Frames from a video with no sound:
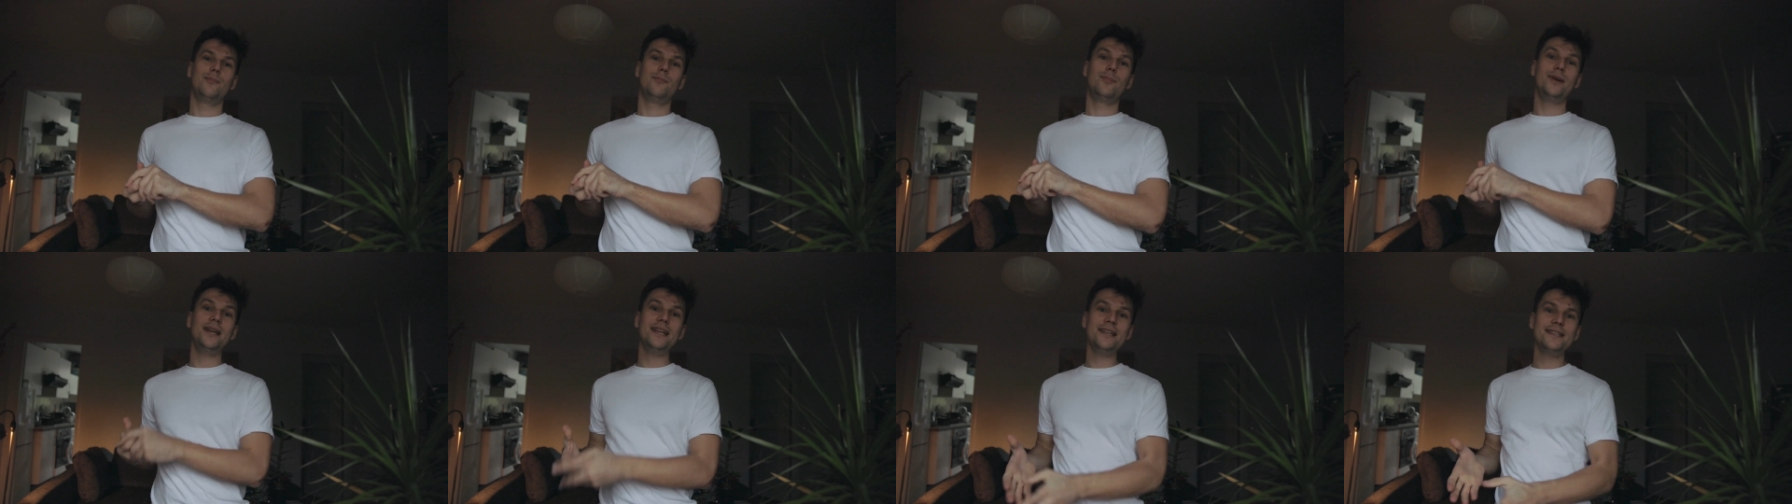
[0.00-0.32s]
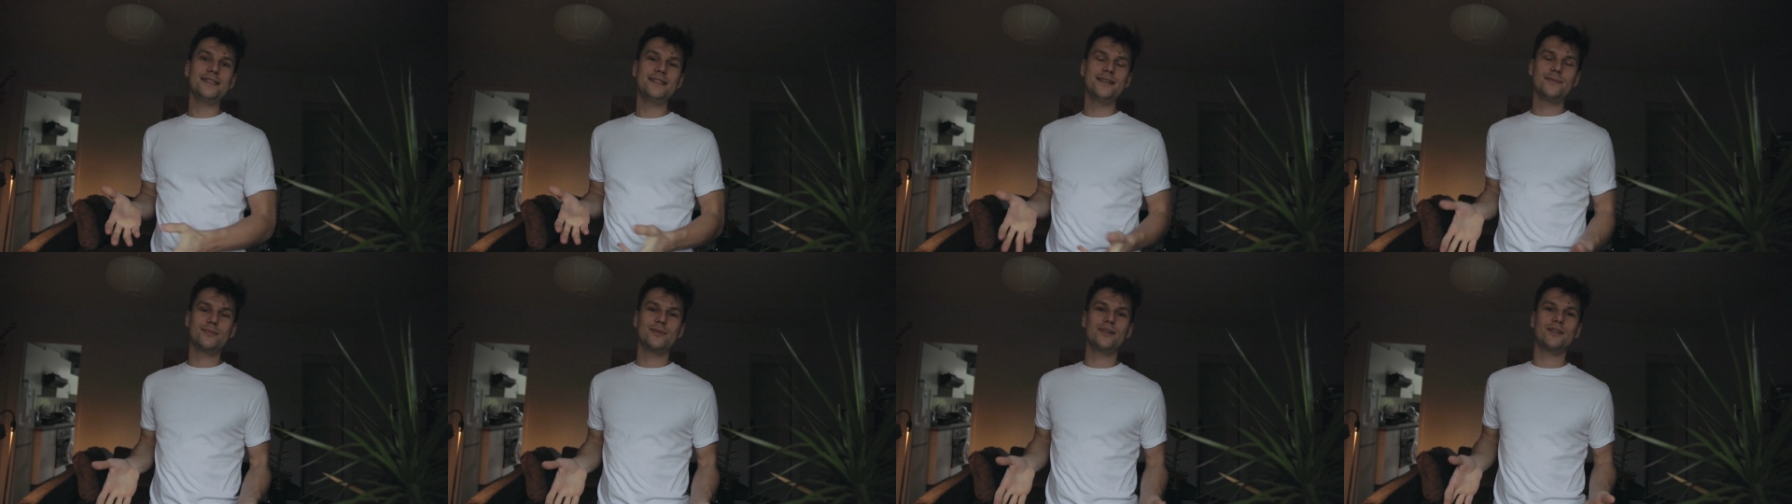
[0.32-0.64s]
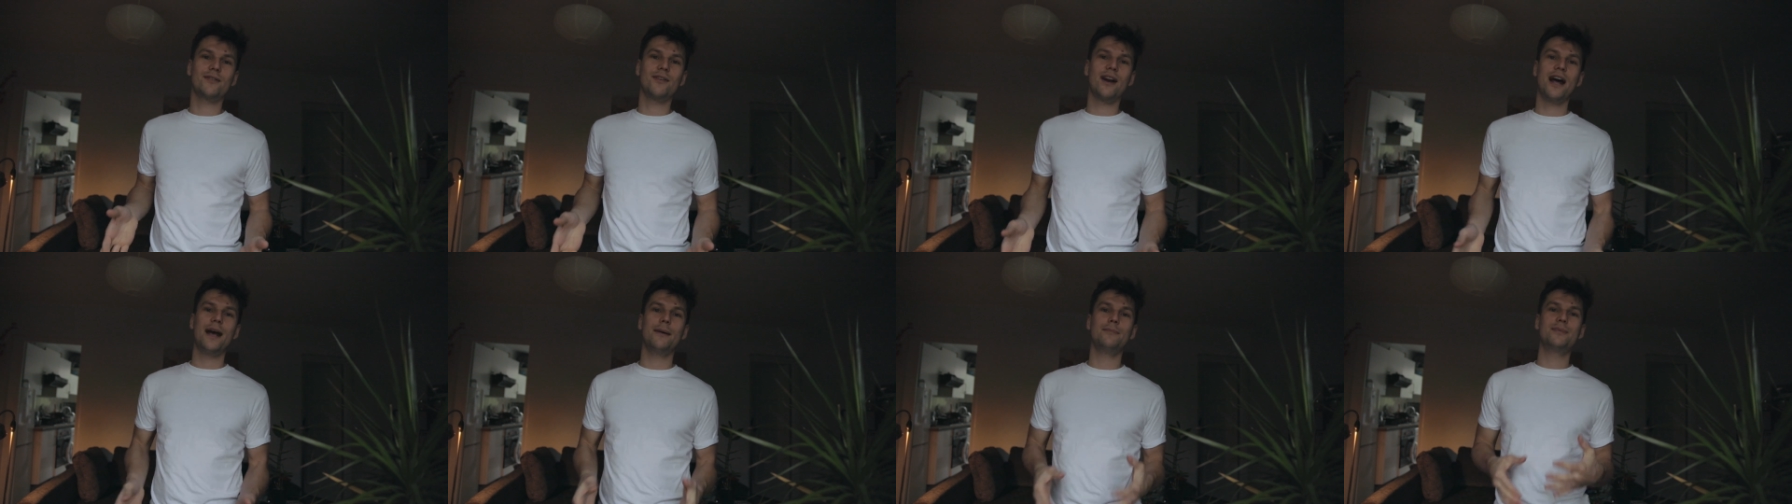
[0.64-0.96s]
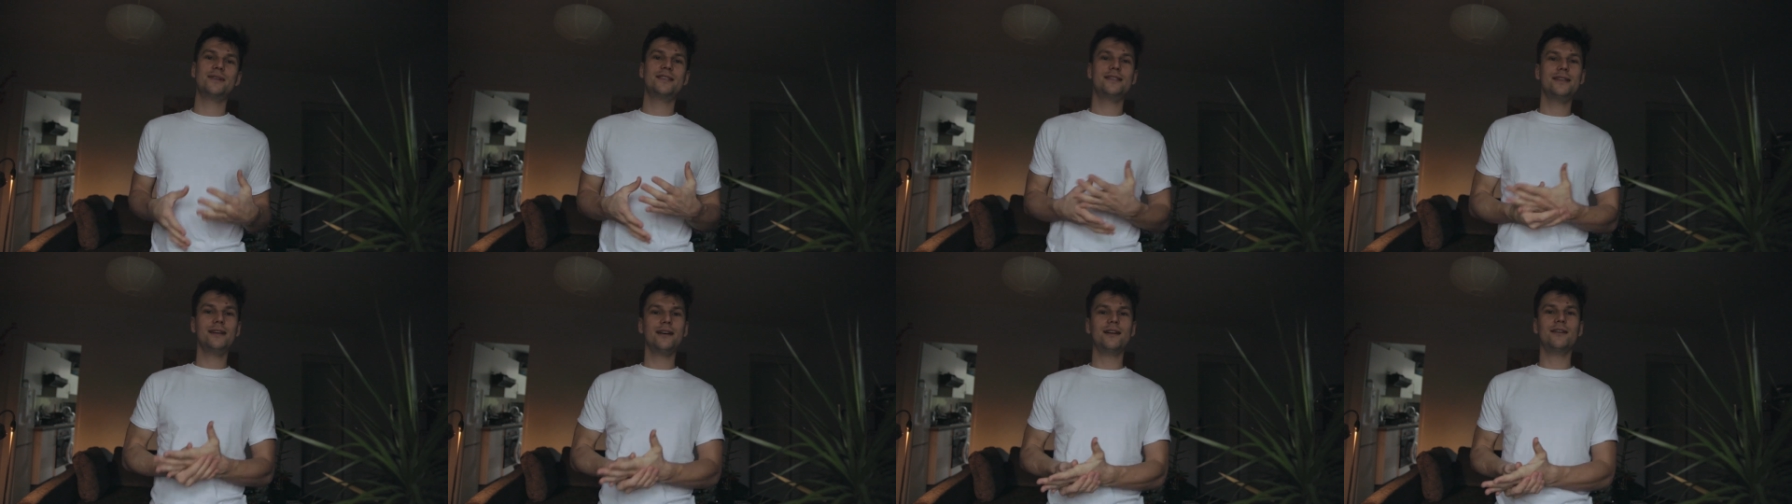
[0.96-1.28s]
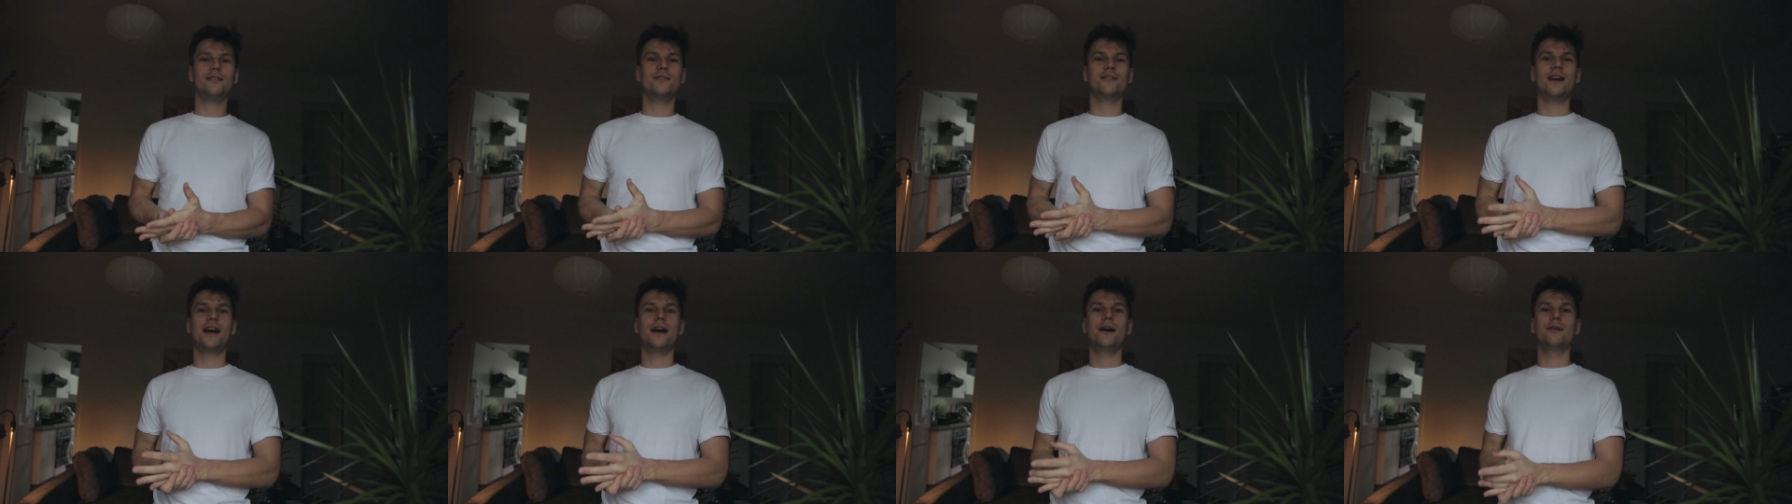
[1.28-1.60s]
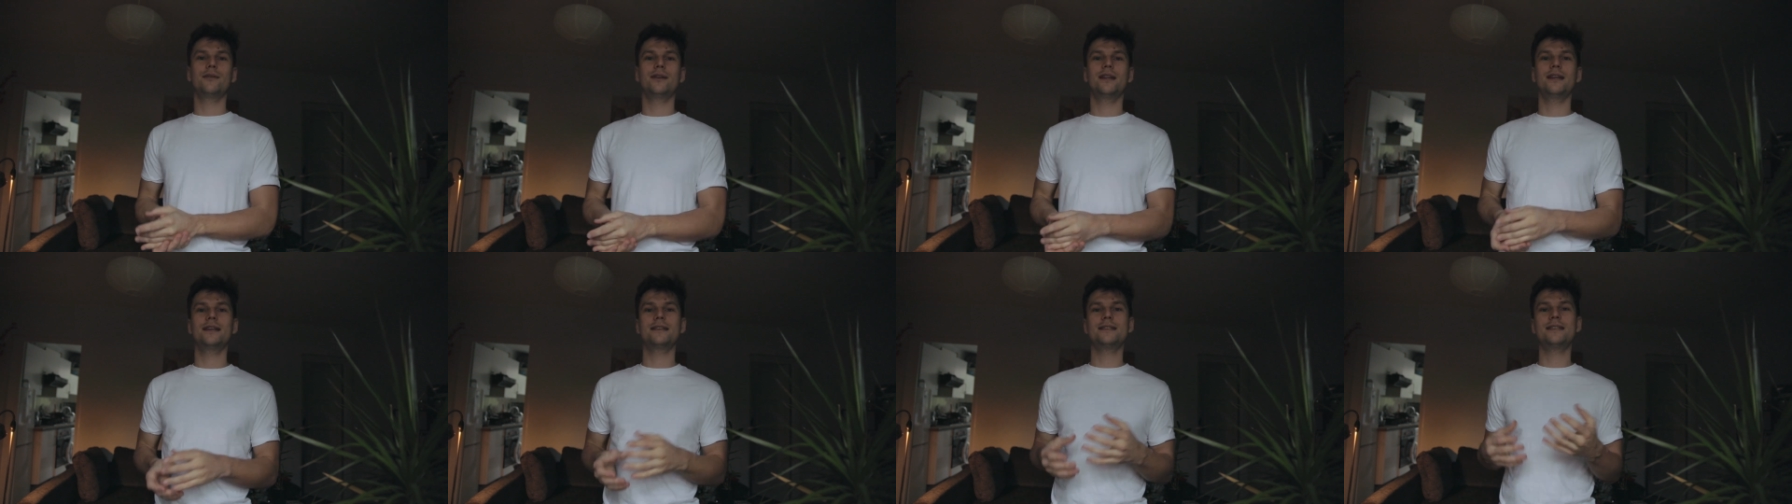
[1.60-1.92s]
please subscribe, stick
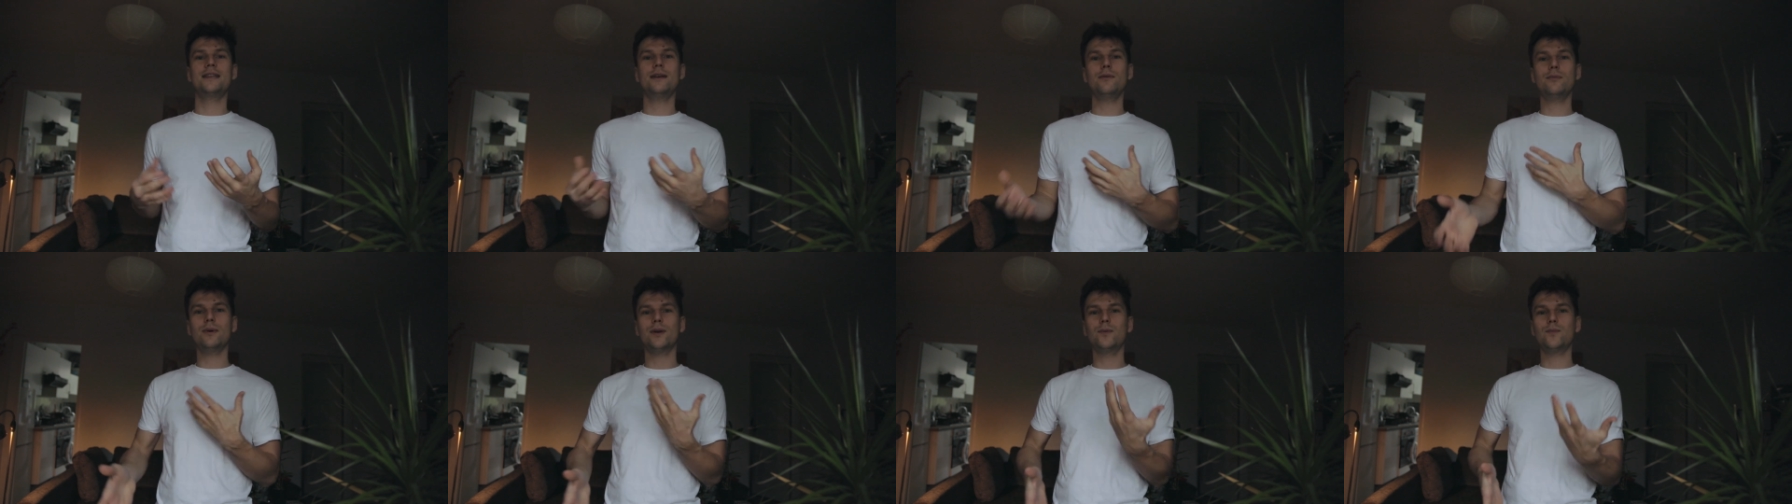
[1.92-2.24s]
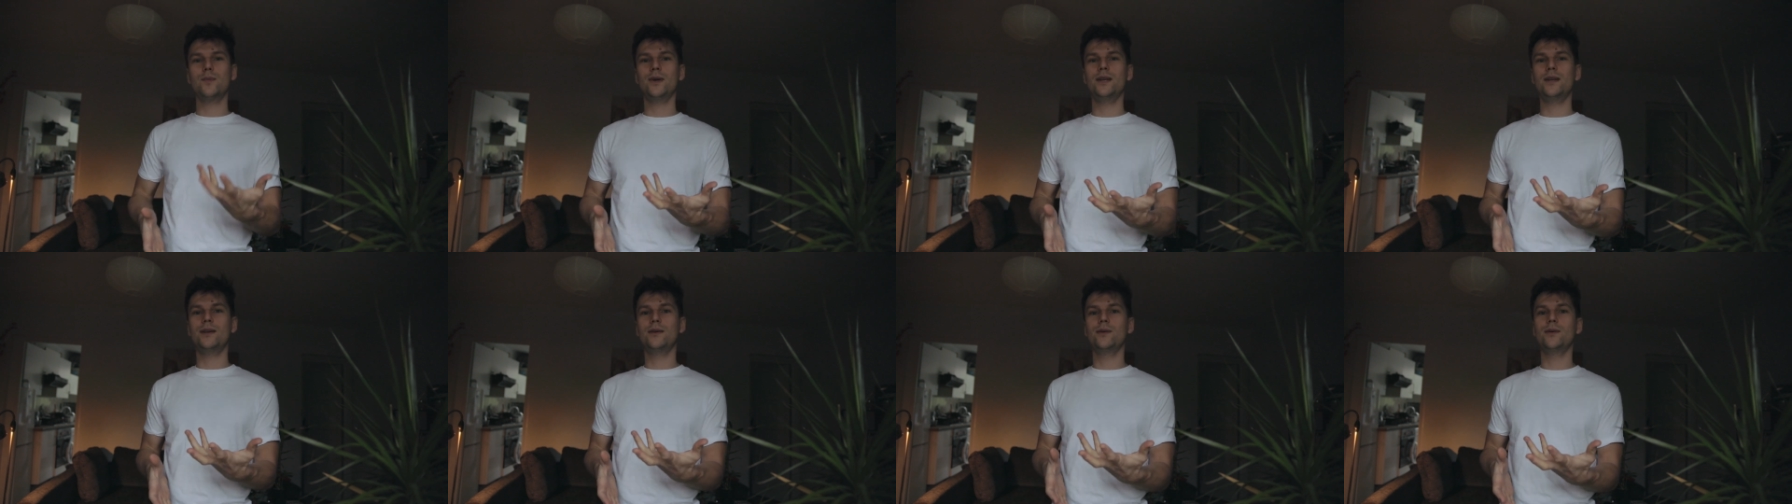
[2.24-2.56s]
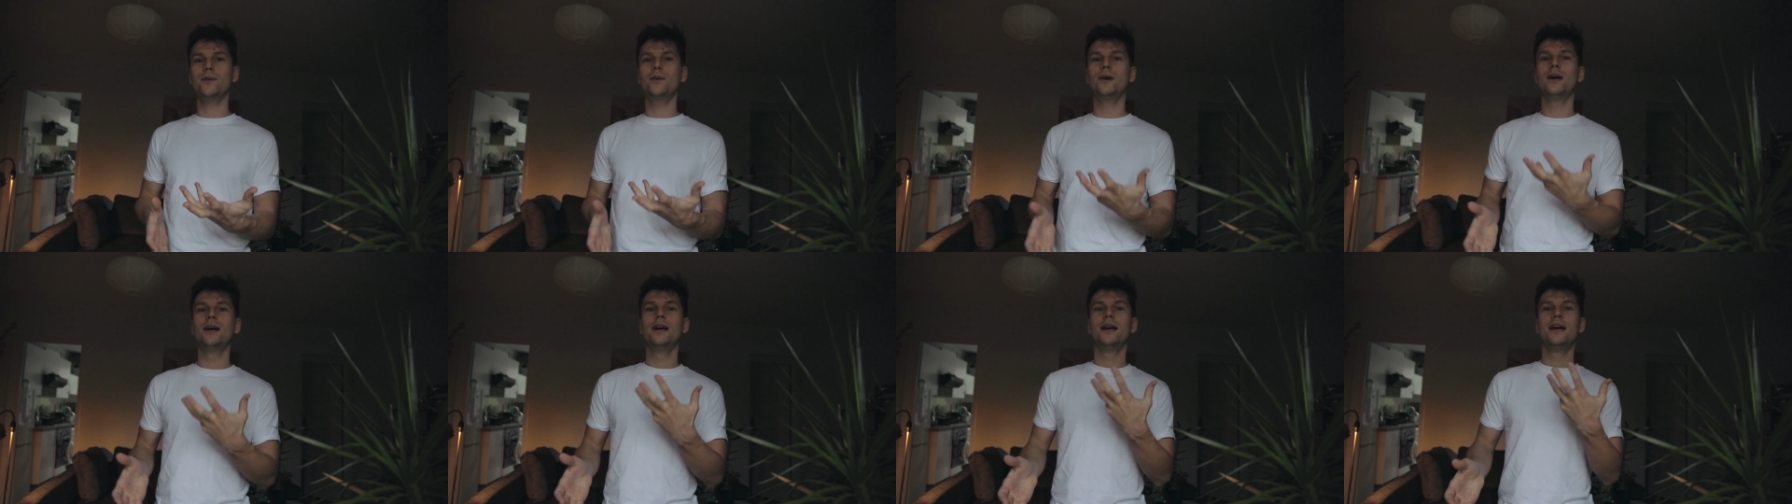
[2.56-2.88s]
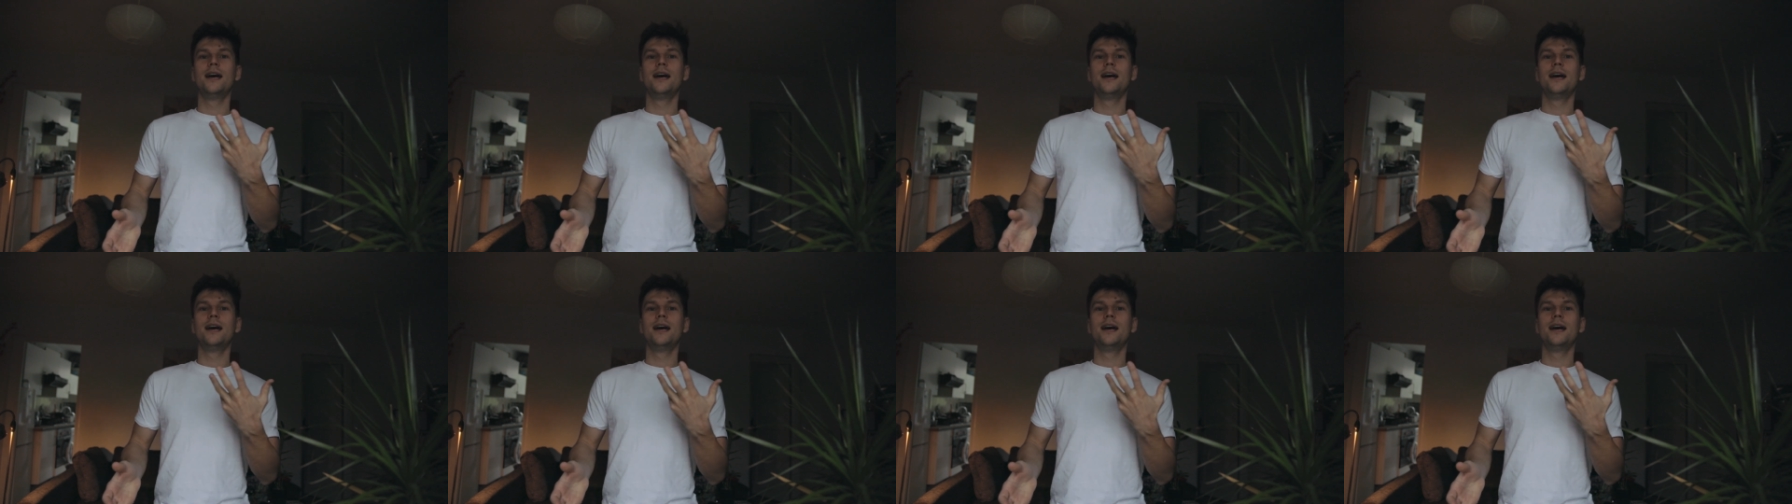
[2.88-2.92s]
around, see what we do,